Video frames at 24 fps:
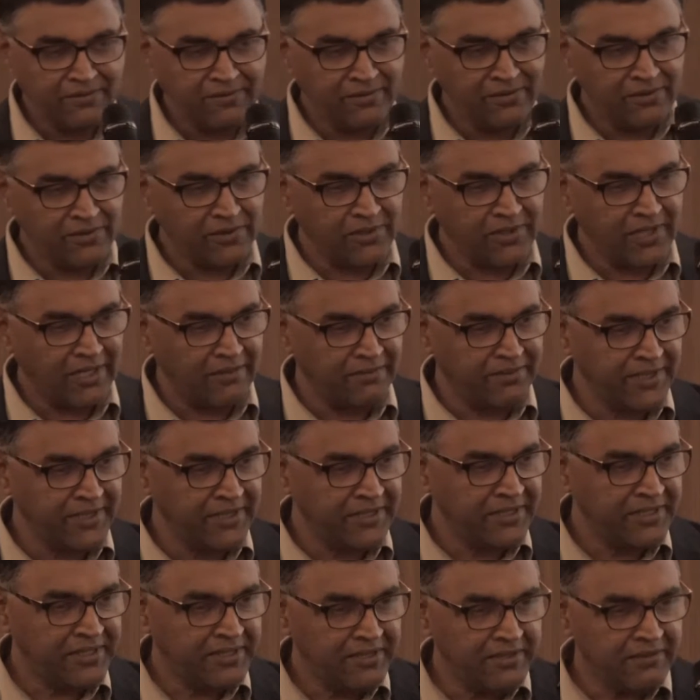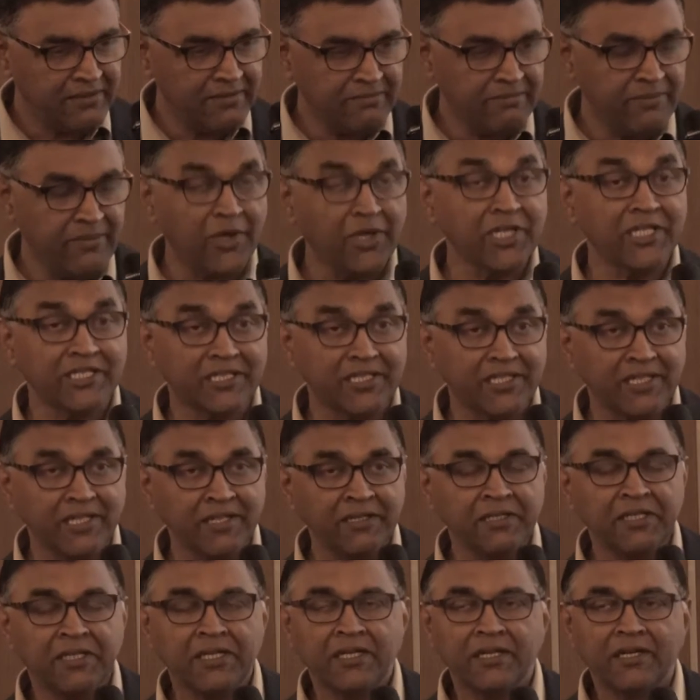untuk apa monitor.
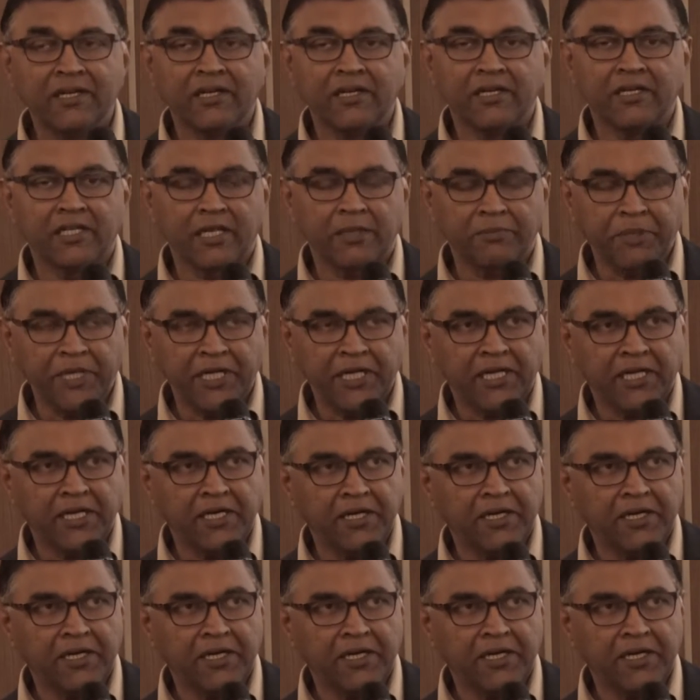Tapi